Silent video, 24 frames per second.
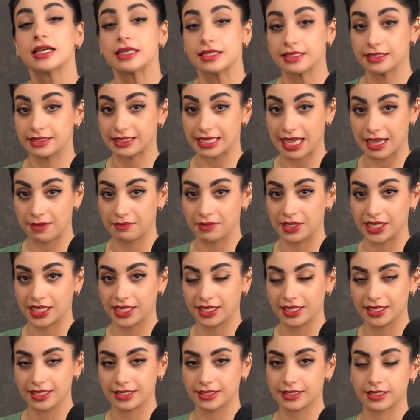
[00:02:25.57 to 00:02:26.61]
Zamin
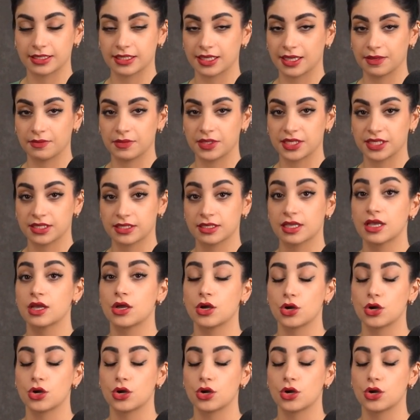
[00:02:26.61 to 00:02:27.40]
is the same as